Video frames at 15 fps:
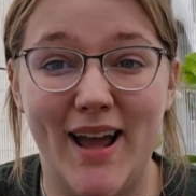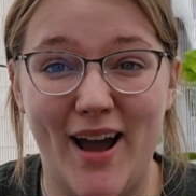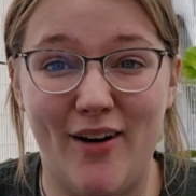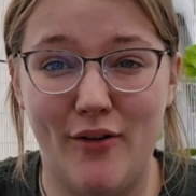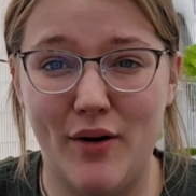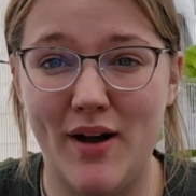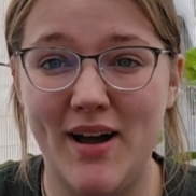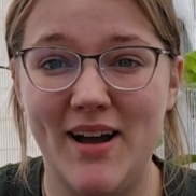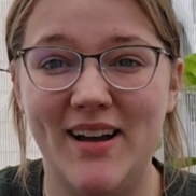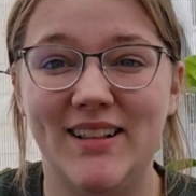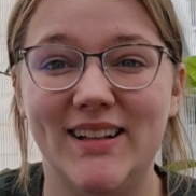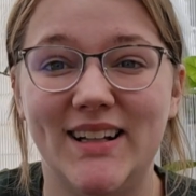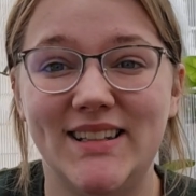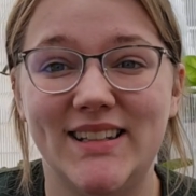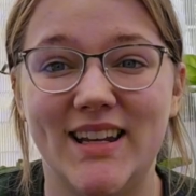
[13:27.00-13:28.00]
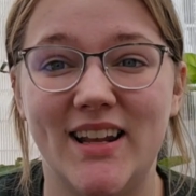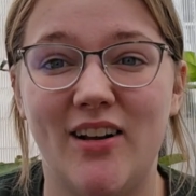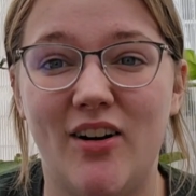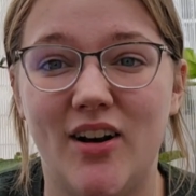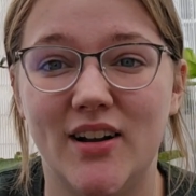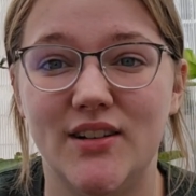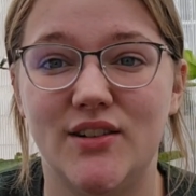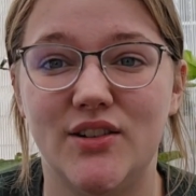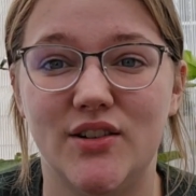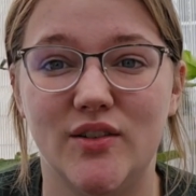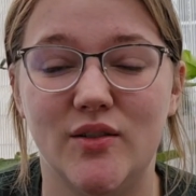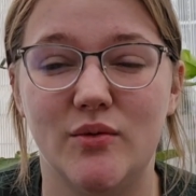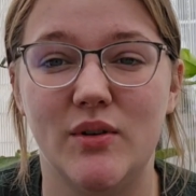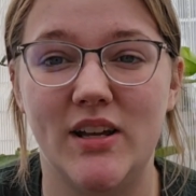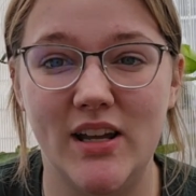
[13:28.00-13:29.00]
Now, let's get on
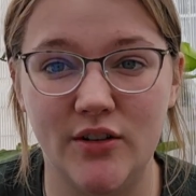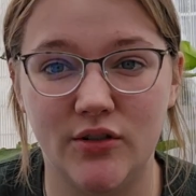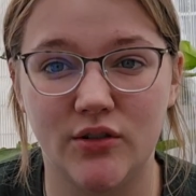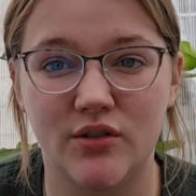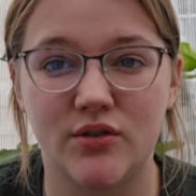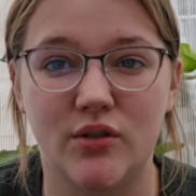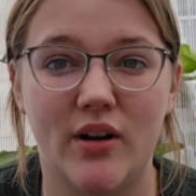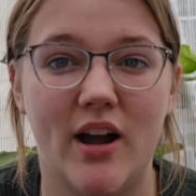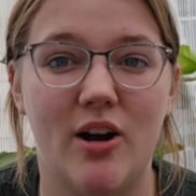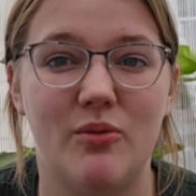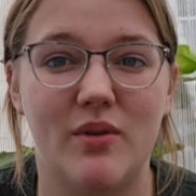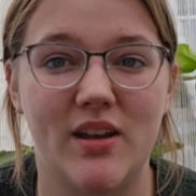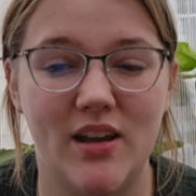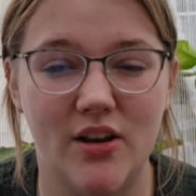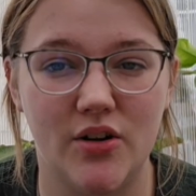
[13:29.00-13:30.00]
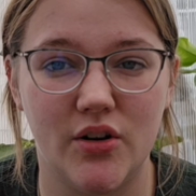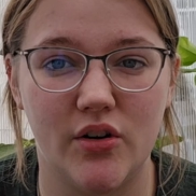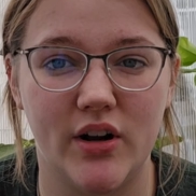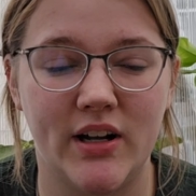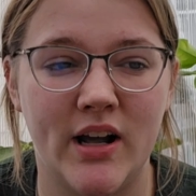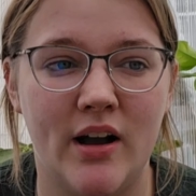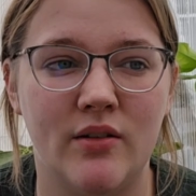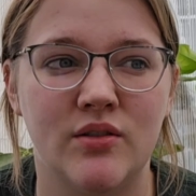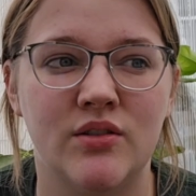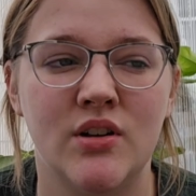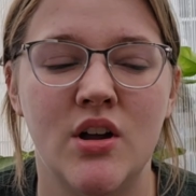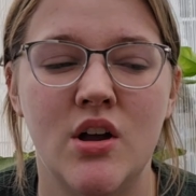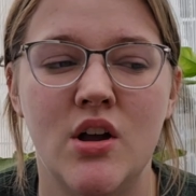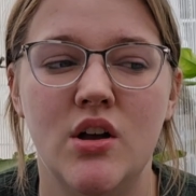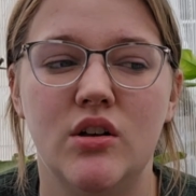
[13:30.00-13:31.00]
to heaters, or how we heat our
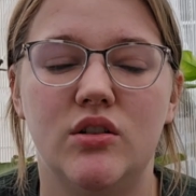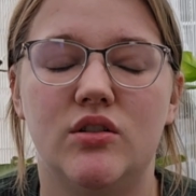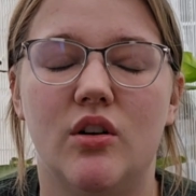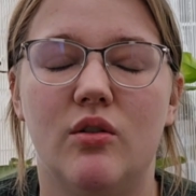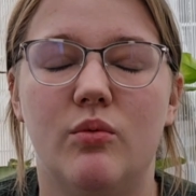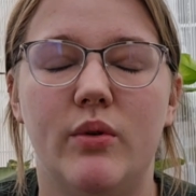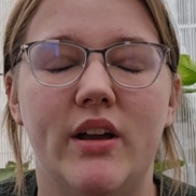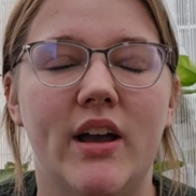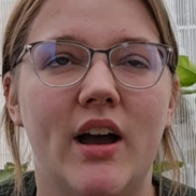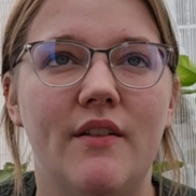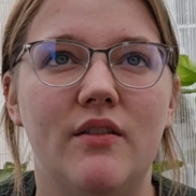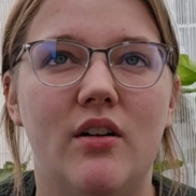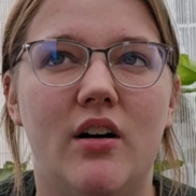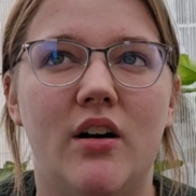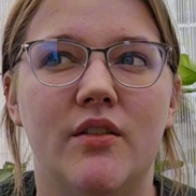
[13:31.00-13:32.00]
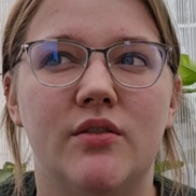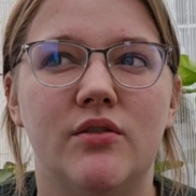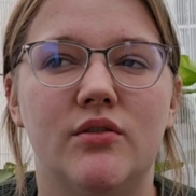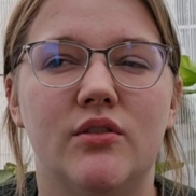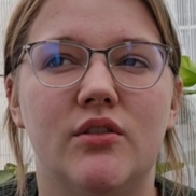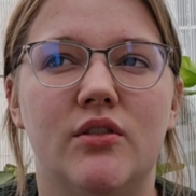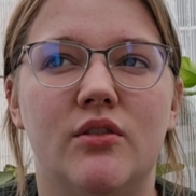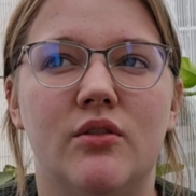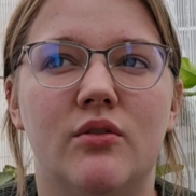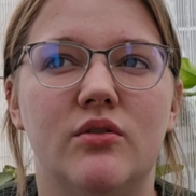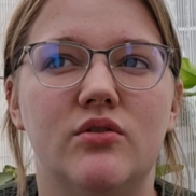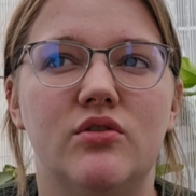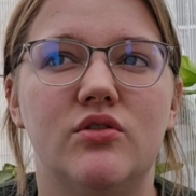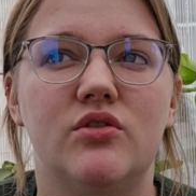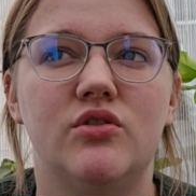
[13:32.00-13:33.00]
greenhouse. So we have gone
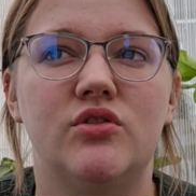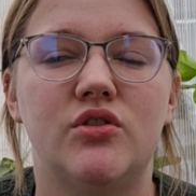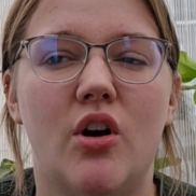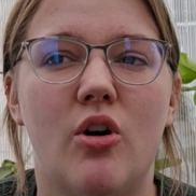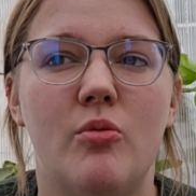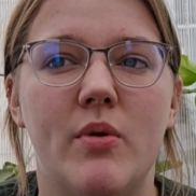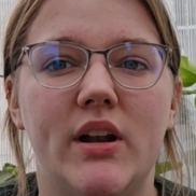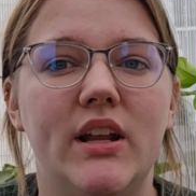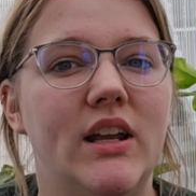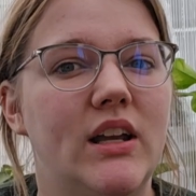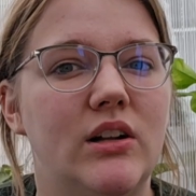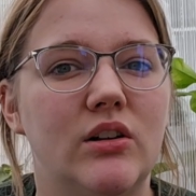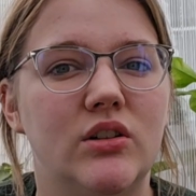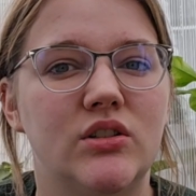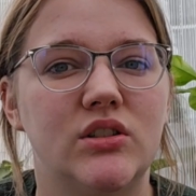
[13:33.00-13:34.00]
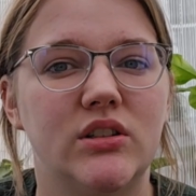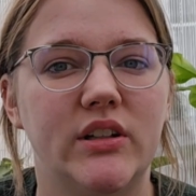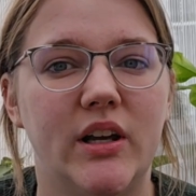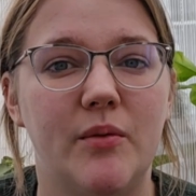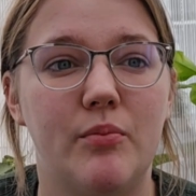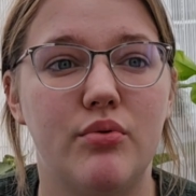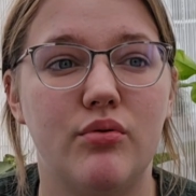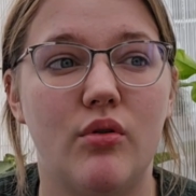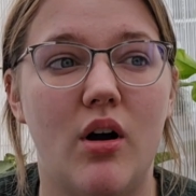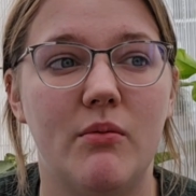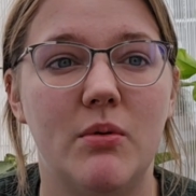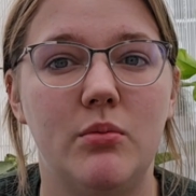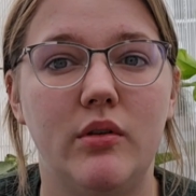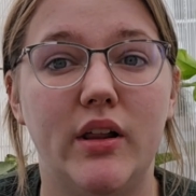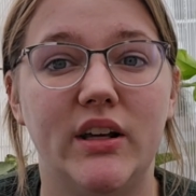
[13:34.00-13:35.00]
through so many heaters, like
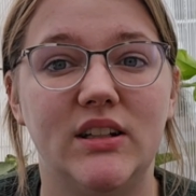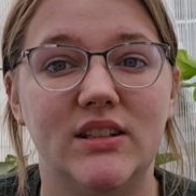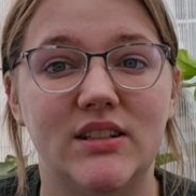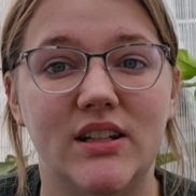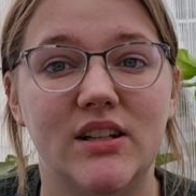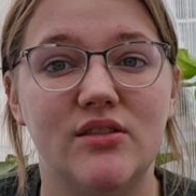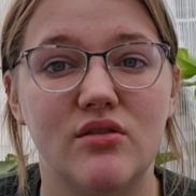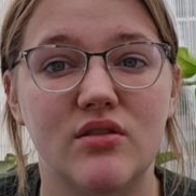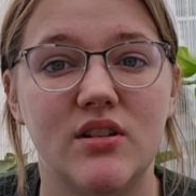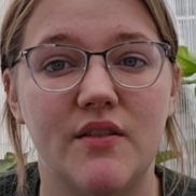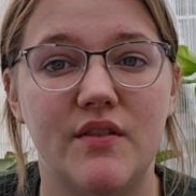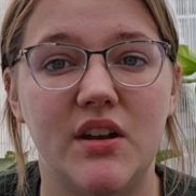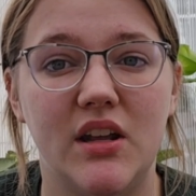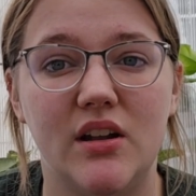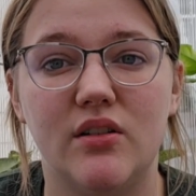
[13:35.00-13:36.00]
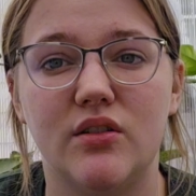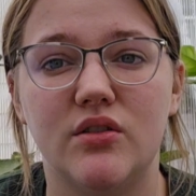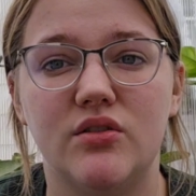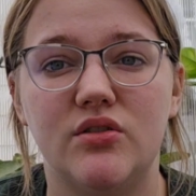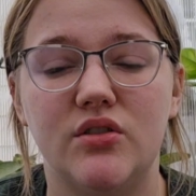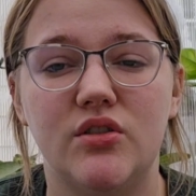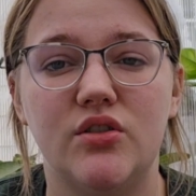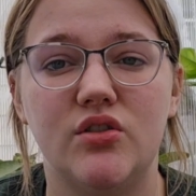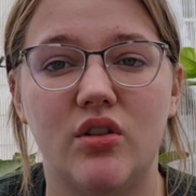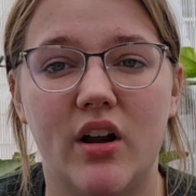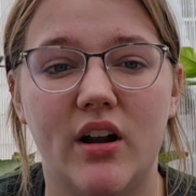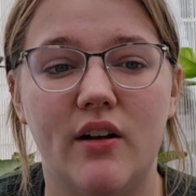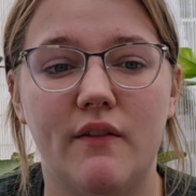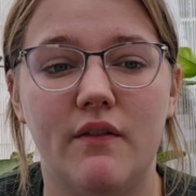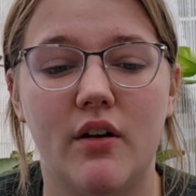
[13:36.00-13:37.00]
probably like 6 or 7 heaters, just
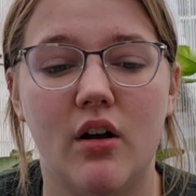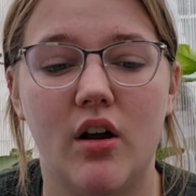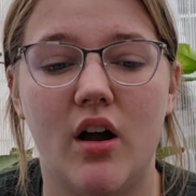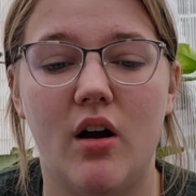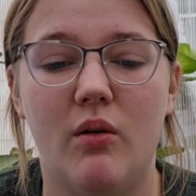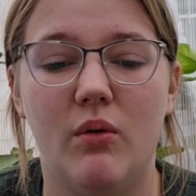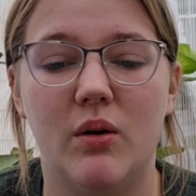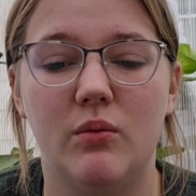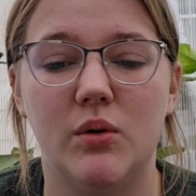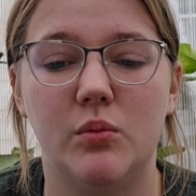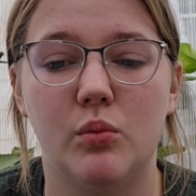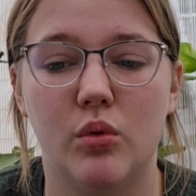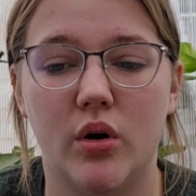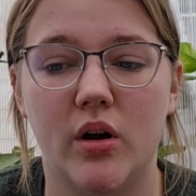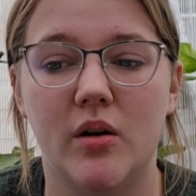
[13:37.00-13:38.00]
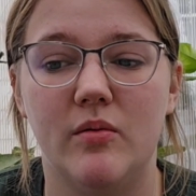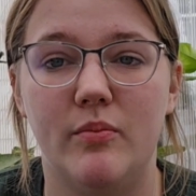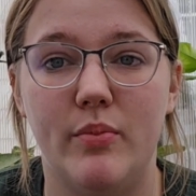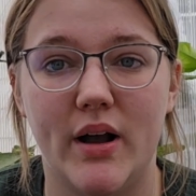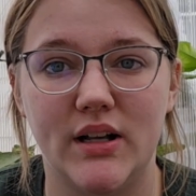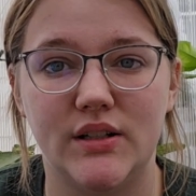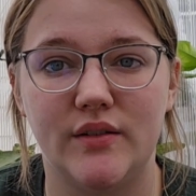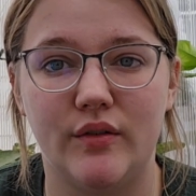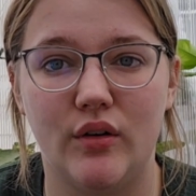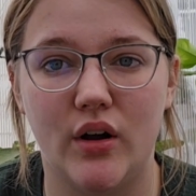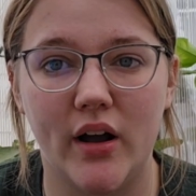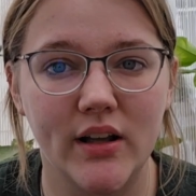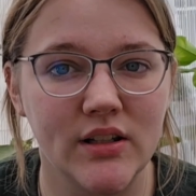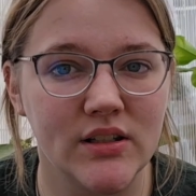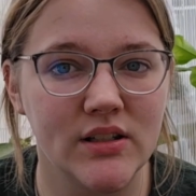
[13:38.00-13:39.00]
trying to figure out what would work best
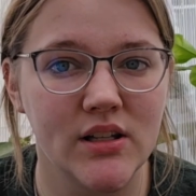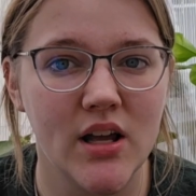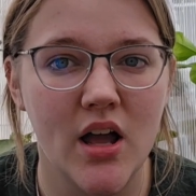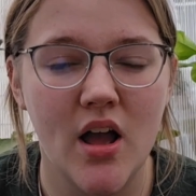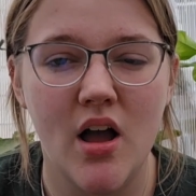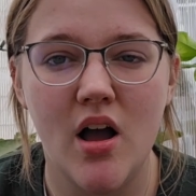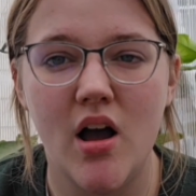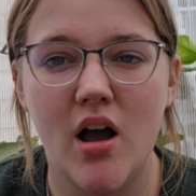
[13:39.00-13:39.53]
for us.